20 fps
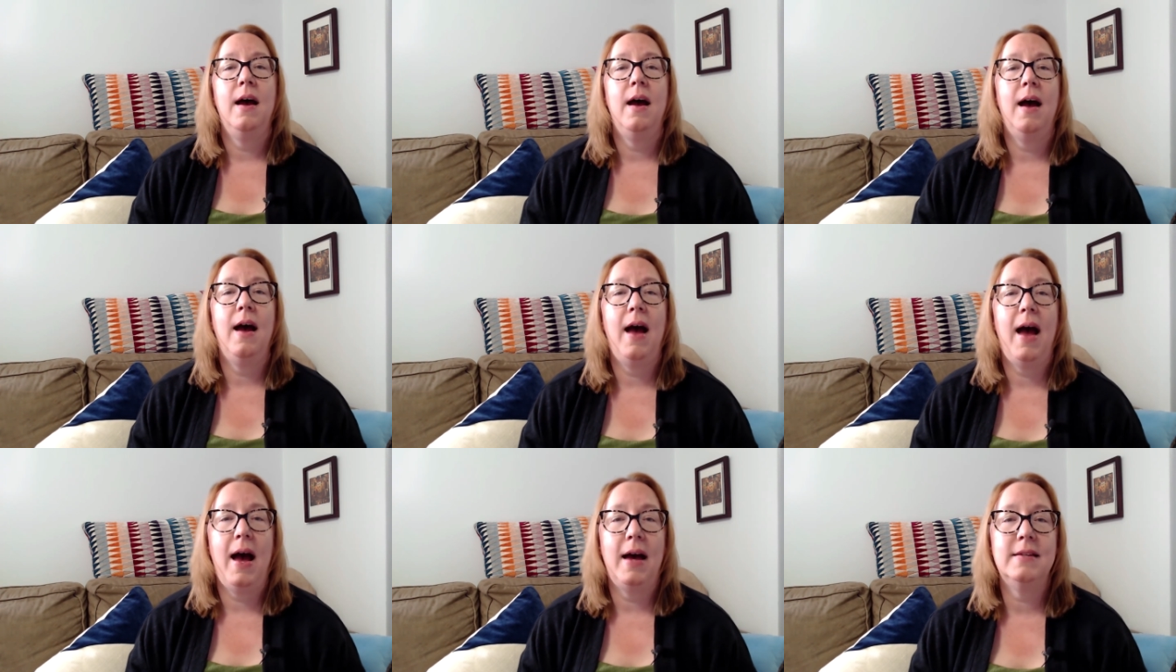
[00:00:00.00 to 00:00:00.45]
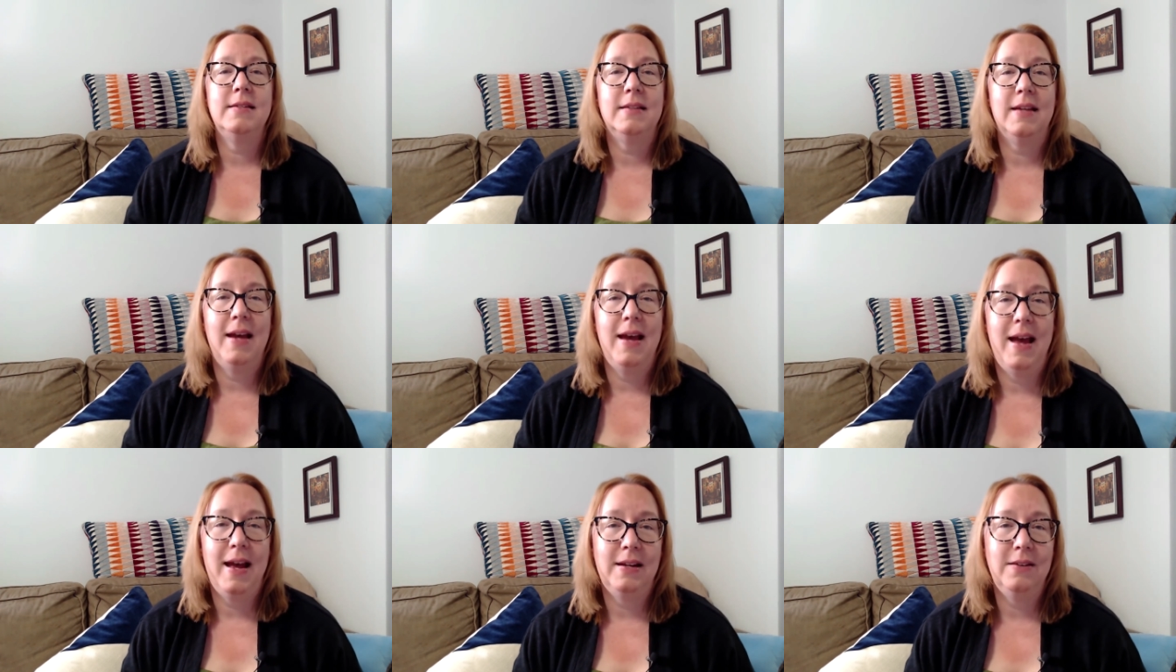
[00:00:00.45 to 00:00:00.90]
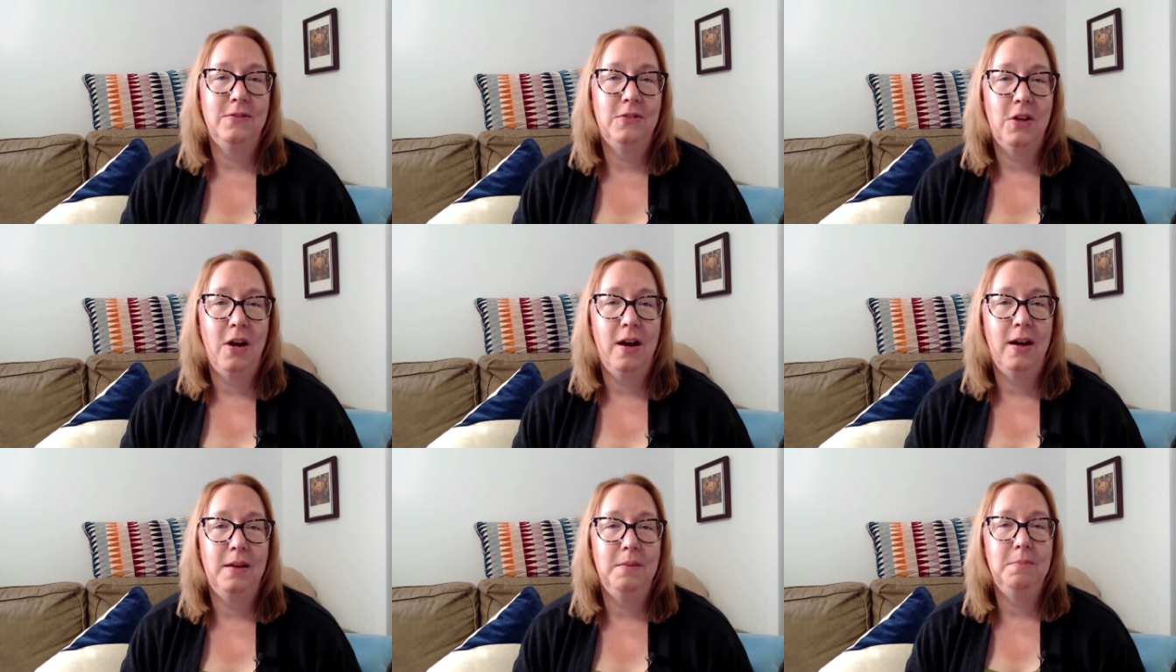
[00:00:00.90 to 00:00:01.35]
ask ahead of
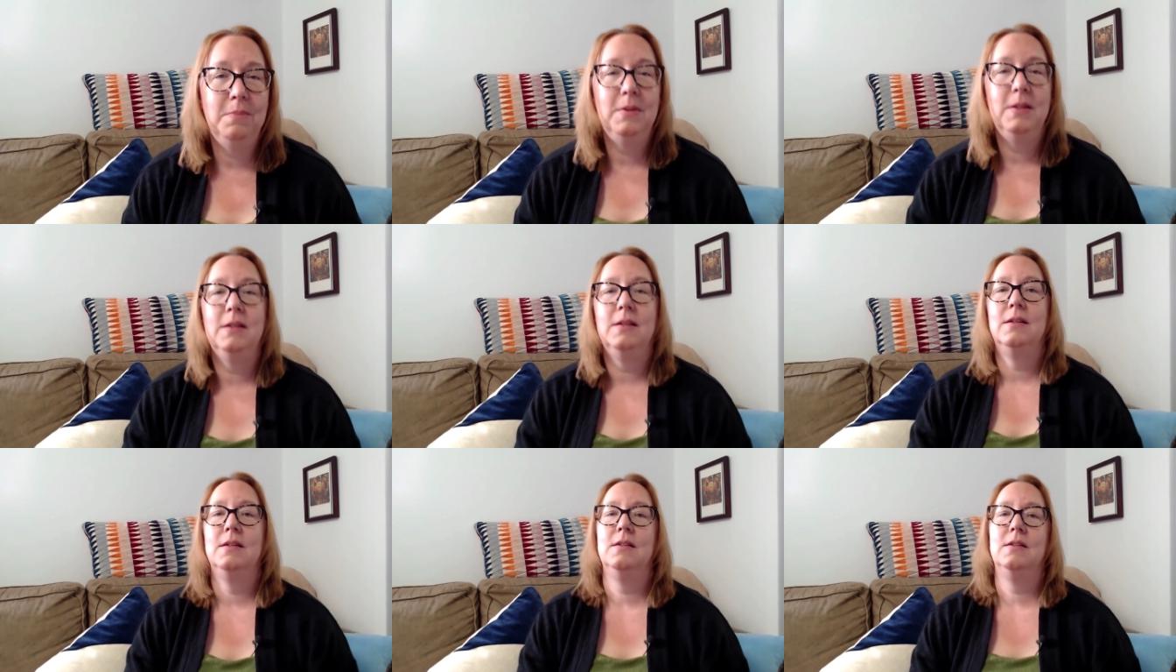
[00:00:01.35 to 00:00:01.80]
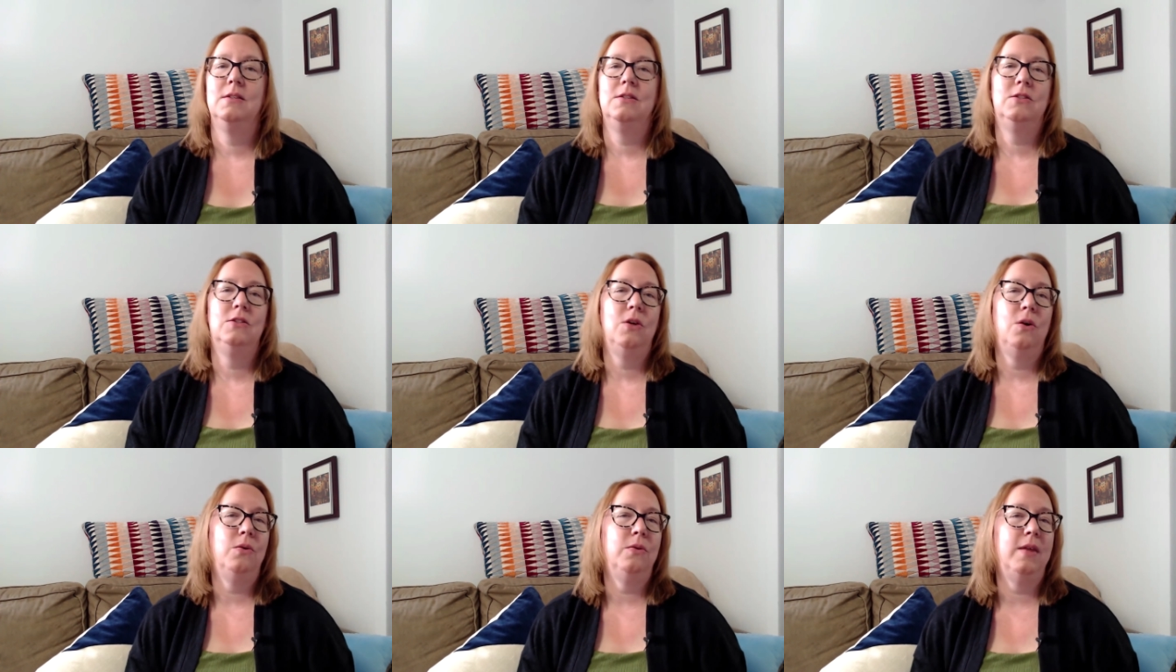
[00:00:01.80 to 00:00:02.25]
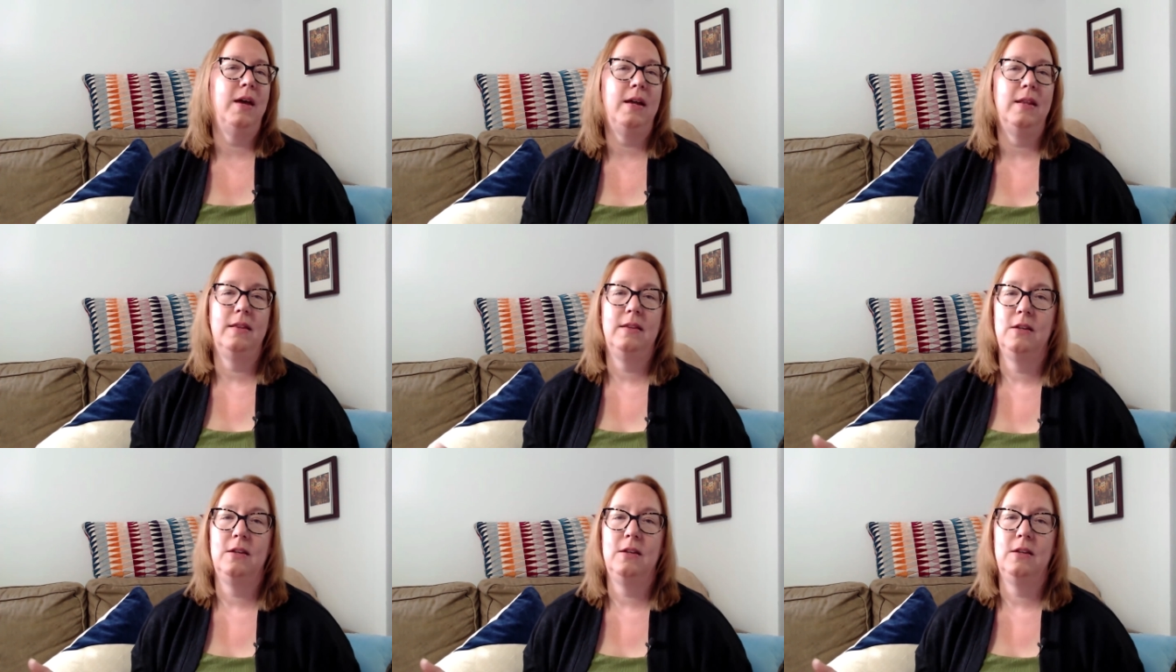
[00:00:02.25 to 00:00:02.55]
time so that